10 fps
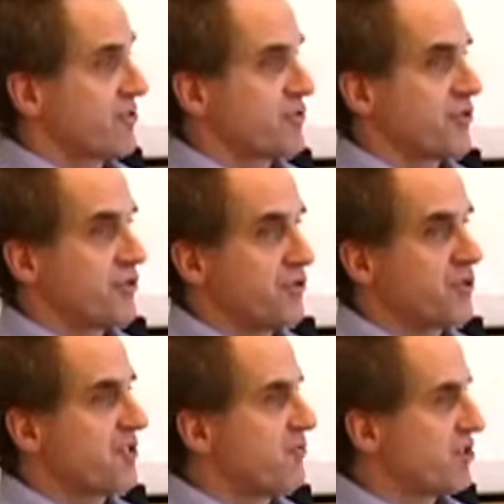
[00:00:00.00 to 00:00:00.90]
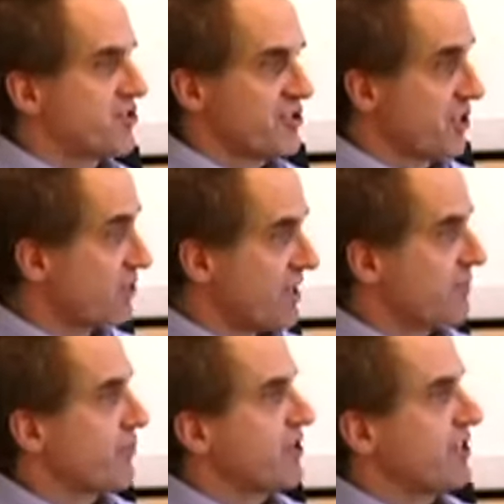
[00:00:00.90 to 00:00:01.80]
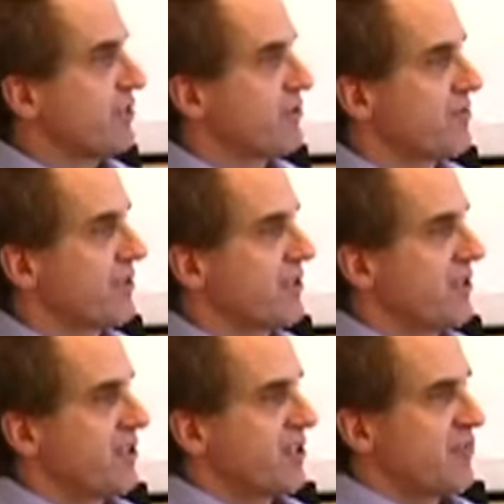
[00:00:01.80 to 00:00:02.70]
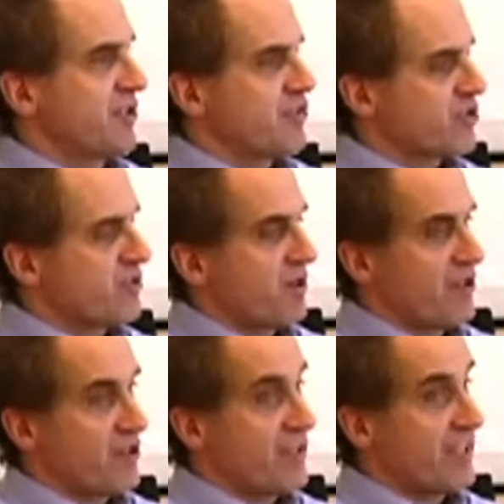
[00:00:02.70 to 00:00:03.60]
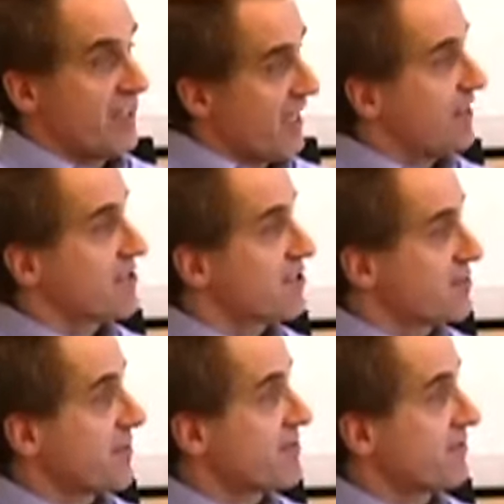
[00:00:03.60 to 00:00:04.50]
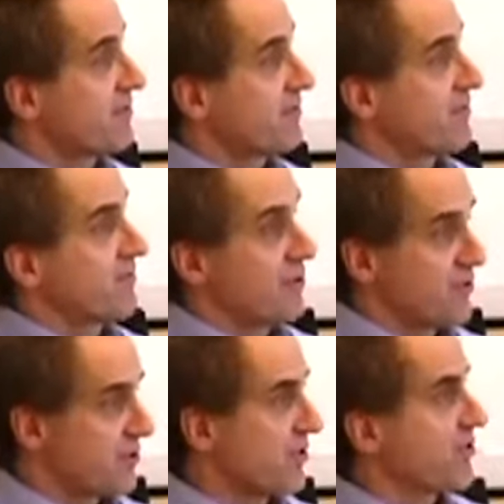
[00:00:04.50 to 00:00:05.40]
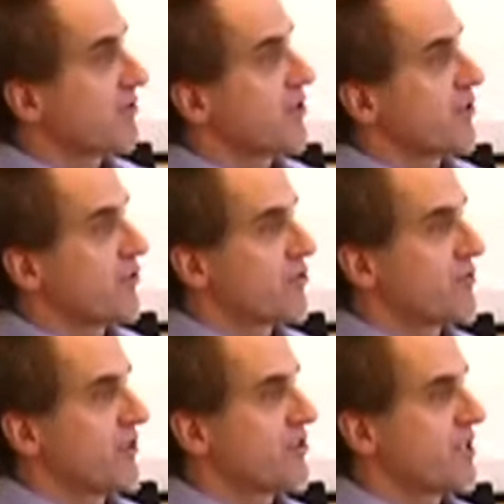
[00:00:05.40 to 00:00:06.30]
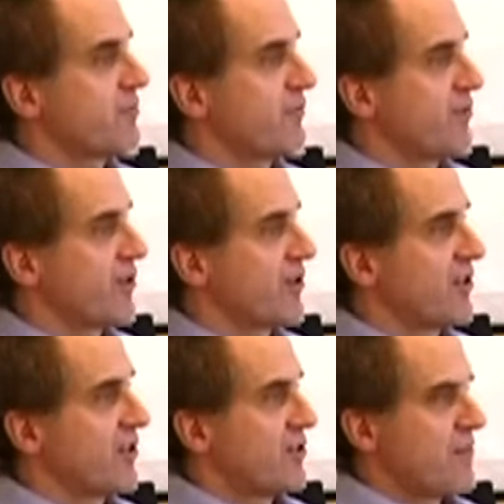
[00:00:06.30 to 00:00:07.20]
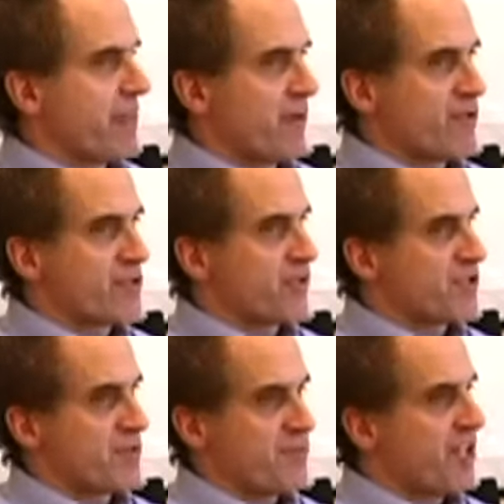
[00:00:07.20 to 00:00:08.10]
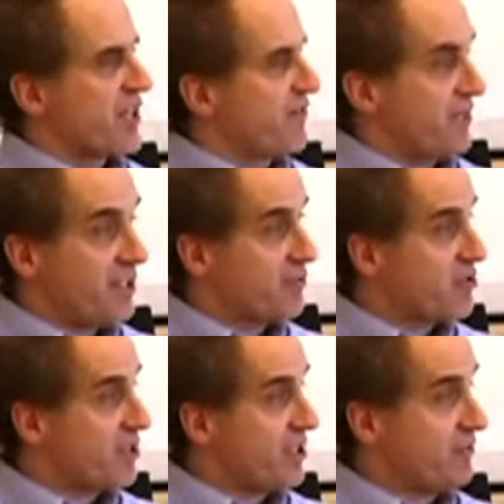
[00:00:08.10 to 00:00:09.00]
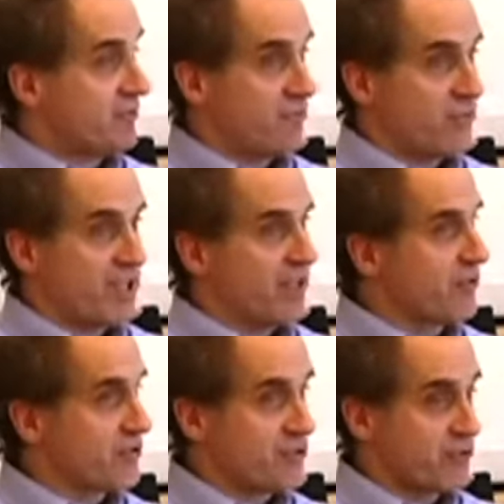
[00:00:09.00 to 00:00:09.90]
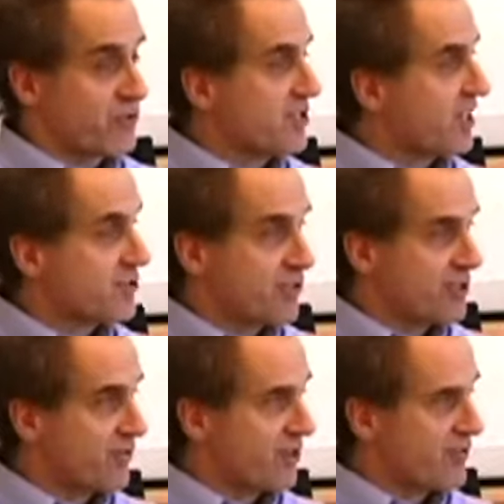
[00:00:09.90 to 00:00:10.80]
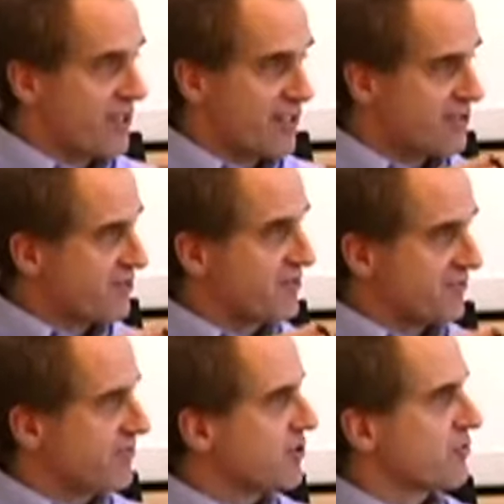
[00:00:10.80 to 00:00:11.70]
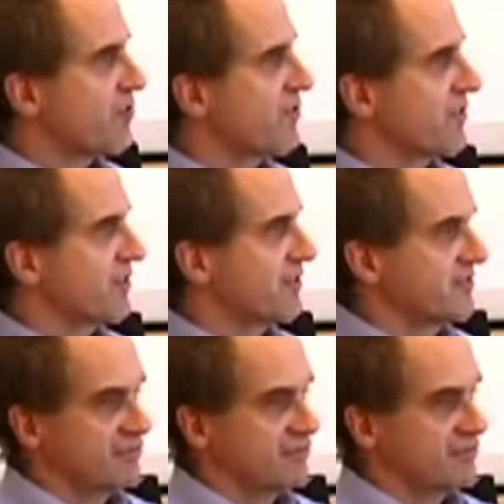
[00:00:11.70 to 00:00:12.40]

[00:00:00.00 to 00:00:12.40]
So they're used in much slower operating equipment, but they're smaller and a lot less expensive than those other encoders we looked at before. So for something like a vending machine, where that little screw is not turning very fast, these are perfect.